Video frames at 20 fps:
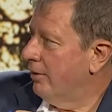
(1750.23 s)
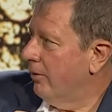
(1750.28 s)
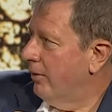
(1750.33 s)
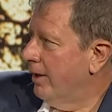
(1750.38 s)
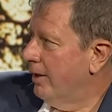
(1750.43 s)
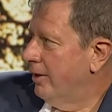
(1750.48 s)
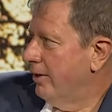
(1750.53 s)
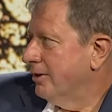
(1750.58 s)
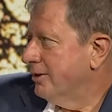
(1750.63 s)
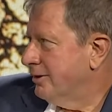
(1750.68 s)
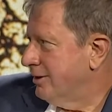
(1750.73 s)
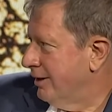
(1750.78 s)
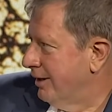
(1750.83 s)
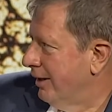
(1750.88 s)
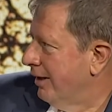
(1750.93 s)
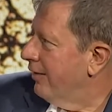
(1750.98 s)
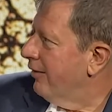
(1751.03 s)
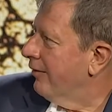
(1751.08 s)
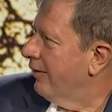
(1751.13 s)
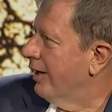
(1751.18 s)
where do you see
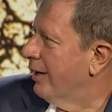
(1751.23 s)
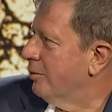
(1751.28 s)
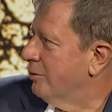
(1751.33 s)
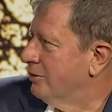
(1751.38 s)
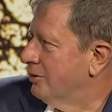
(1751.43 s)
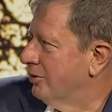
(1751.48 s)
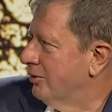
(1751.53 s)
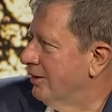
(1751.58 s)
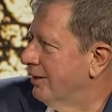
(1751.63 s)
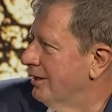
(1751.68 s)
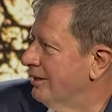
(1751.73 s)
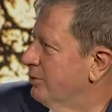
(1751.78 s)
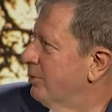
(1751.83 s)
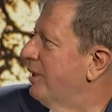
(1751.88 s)
other opportunities?